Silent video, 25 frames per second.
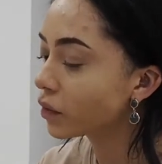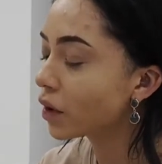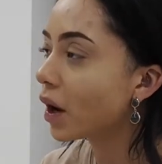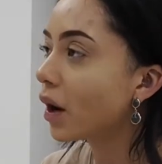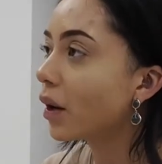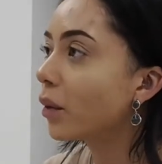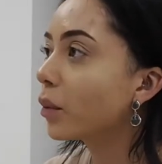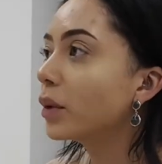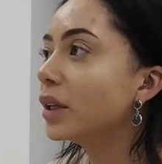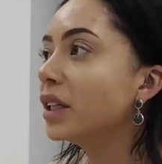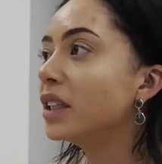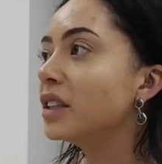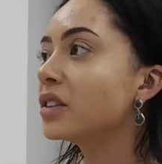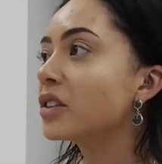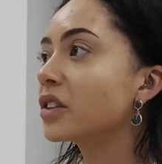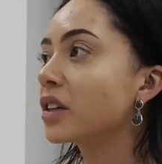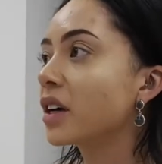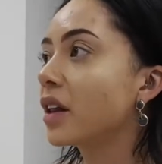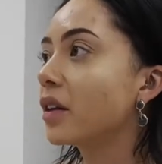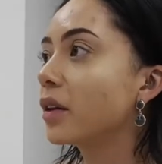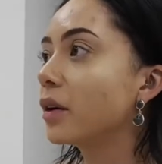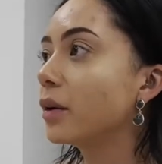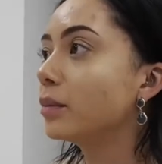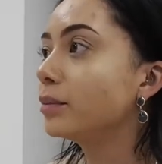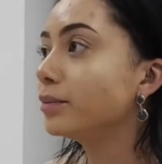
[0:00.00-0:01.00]
We need to
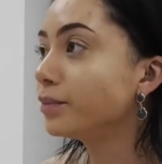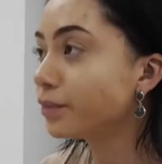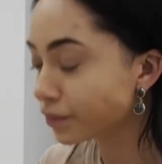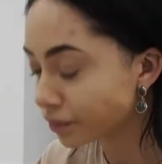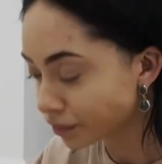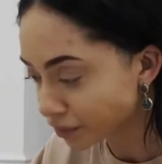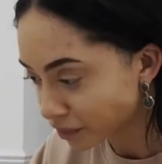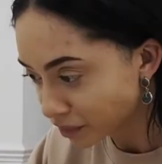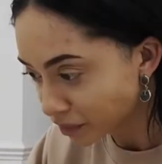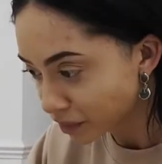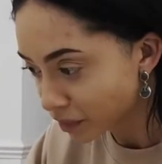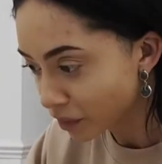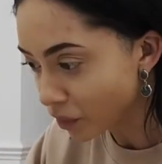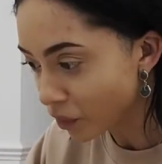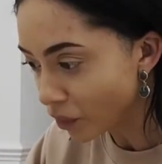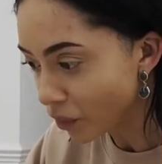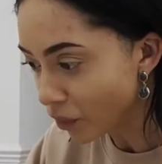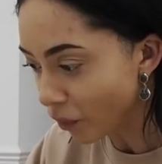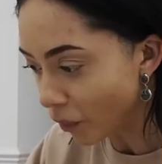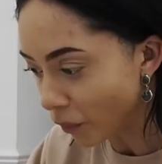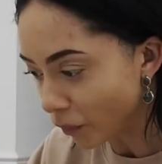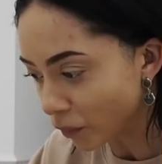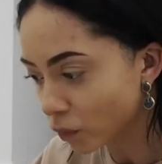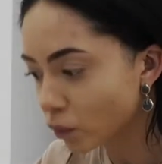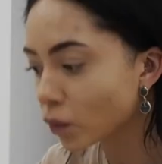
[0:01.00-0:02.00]
get them. Yeah.
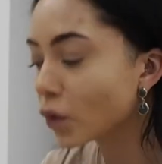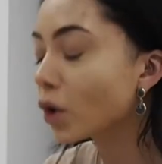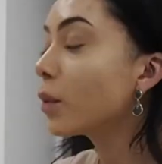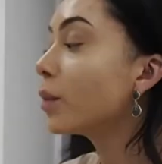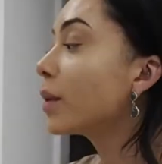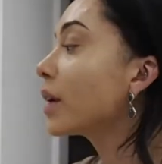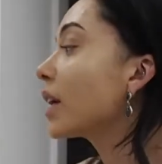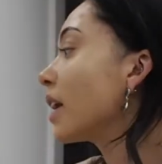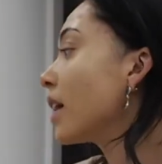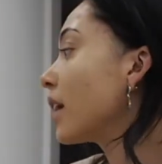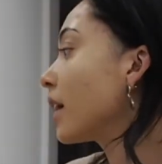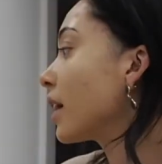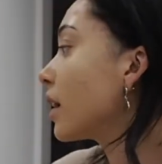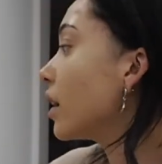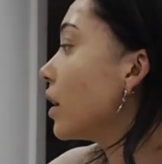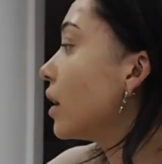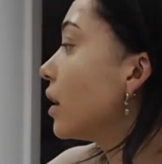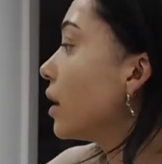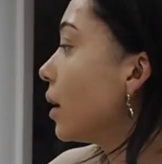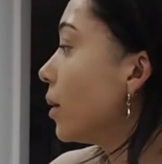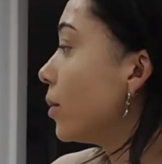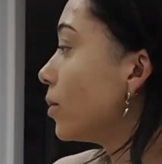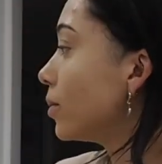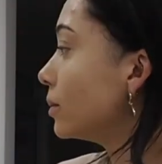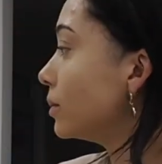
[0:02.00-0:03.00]
Can we get like a?
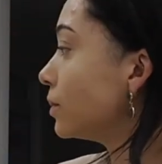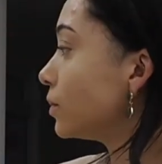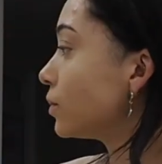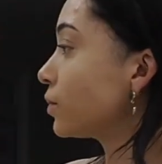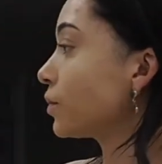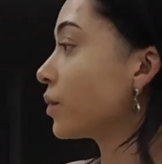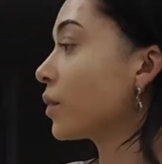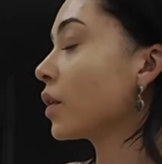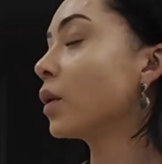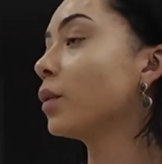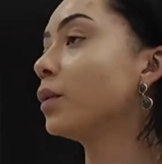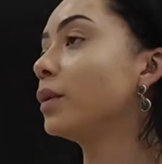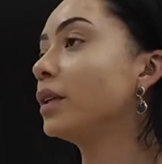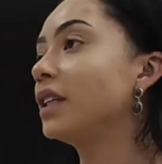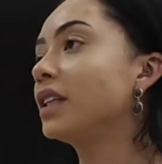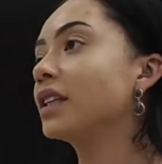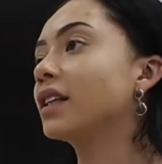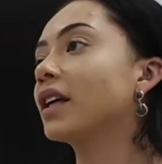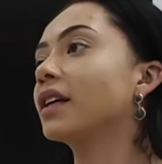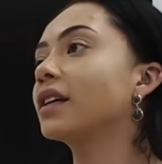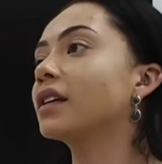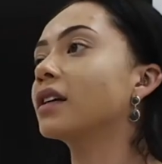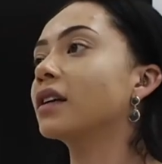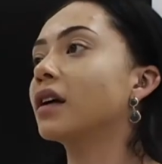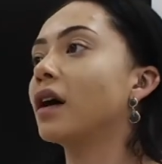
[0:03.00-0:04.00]
We need
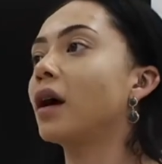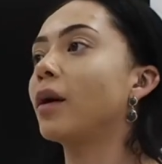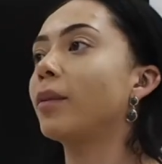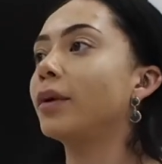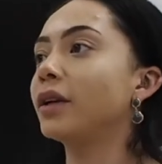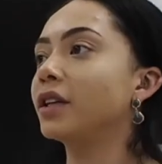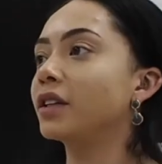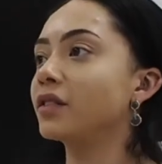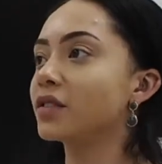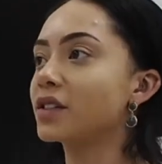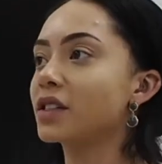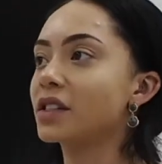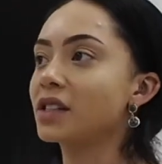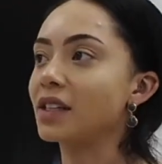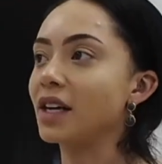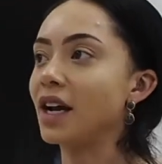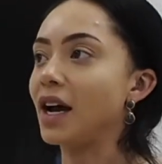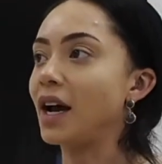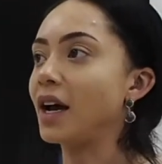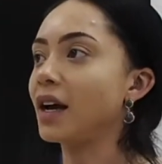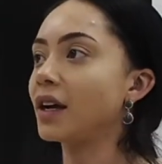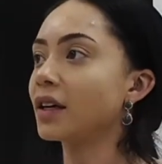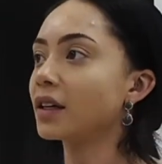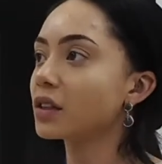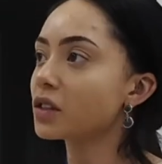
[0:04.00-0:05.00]
like a cupboard of
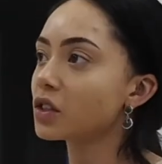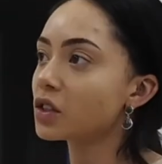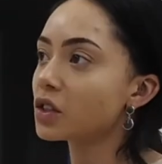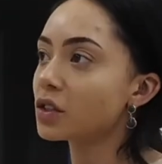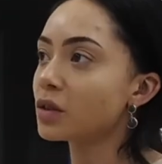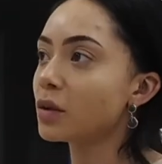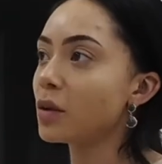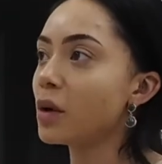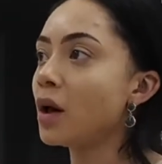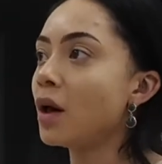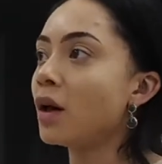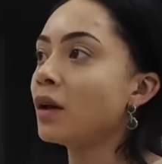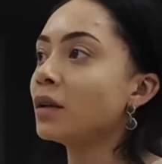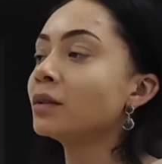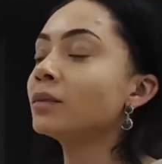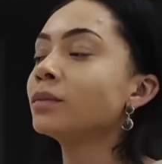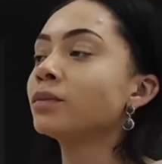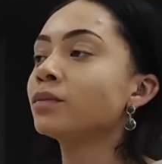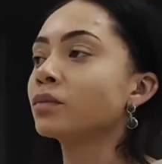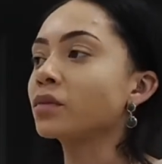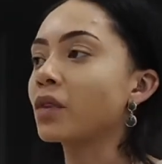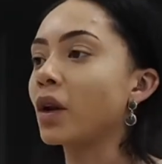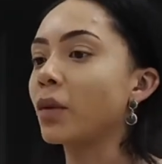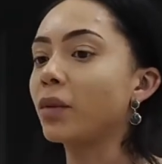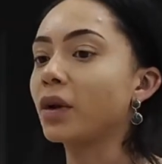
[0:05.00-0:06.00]
snacks.
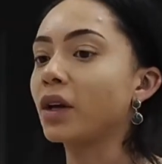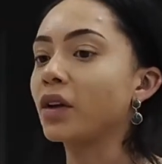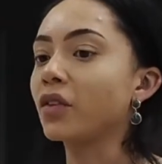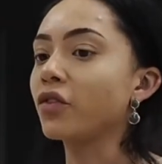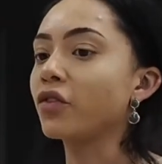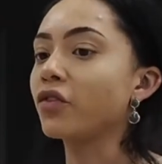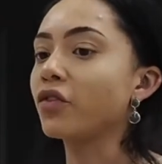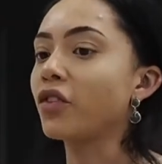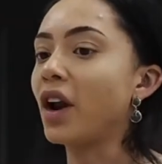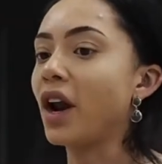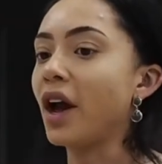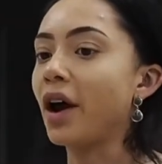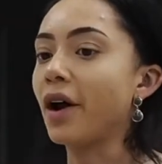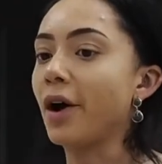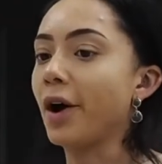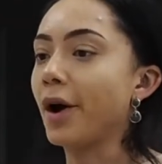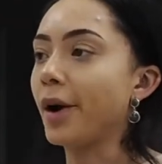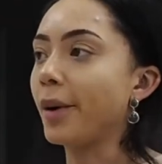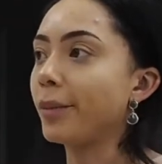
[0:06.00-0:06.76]
No, and then we can fill it up.